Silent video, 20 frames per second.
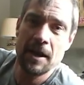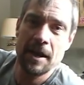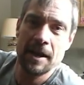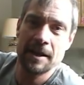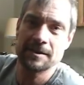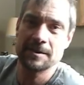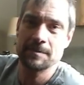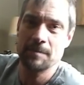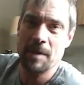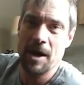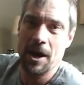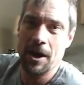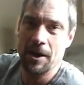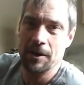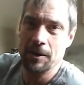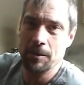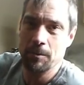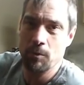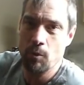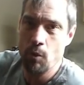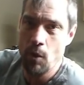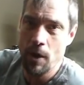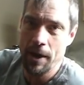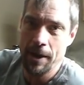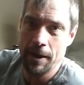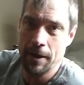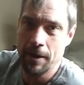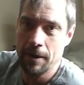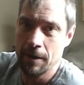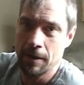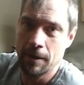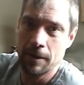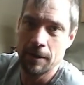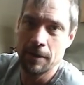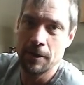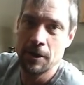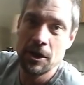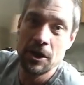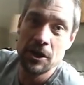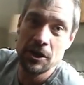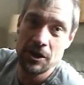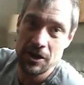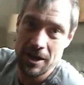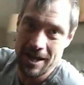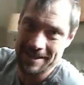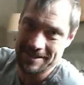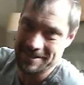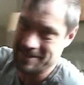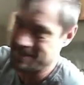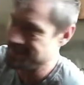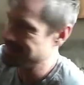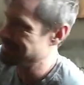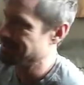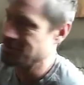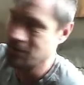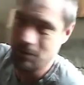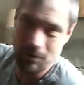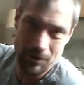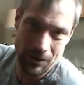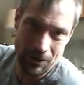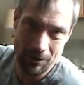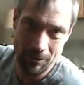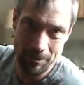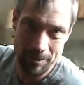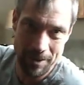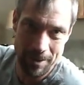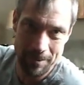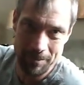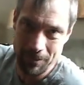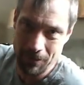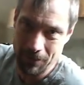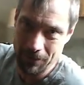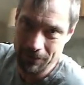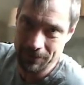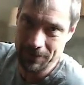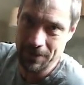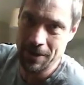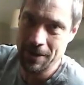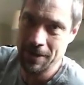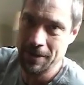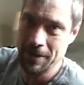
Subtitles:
This is my other boy. You guys have seen the little girl pit bulls.